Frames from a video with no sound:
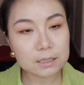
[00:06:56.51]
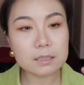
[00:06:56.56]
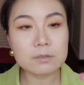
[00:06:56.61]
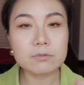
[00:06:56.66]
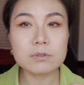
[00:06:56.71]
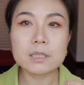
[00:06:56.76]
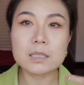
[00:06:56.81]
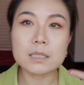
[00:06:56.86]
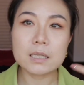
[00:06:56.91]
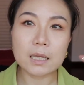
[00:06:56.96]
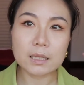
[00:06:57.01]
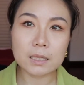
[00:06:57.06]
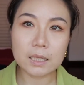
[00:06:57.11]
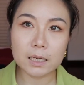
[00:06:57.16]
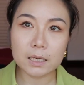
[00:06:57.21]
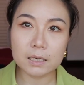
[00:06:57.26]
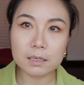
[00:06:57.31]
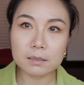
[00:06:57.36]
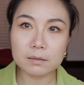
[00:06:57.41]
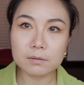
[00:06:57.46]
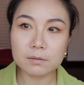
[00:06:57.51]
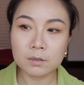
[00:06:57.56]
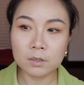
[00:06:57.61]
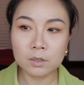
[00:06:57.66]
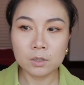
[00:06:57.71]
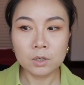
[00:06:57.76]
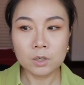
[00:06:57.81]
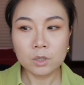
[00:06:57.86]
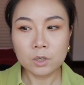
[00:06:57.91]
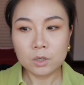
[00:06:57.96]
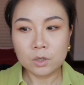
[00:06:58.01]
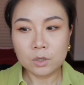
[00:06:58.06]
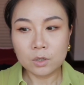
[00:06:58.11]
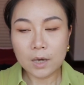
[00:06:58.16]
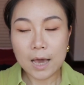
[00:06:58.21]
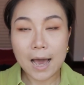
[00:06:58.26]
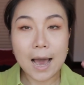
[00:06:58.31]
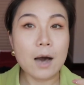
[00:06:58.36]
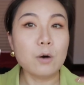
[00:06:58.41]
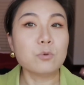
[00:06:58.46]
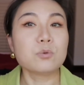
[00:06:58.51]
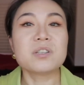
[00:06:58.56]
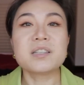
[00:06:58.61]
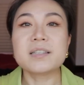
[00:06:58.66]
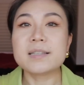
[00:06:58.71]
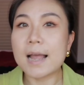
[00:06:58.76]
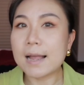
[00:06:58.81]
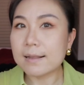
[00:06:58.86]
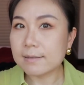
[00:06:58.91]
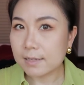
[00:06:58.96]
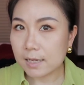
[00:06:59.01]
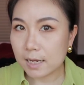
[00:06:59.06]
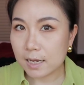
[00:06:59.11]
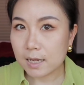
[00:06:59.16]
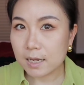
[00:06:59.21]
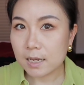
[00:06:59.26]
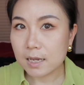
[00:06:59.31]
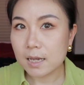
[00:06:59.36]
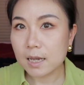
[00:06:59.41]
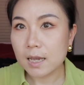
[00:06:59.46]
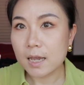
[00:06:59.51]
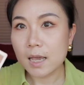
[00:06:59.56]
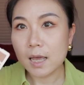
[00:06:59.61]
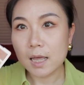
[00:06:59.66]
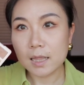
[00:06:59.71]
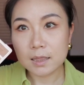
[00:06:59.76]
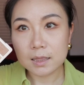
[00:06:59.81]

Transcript: There is nothing outstanding.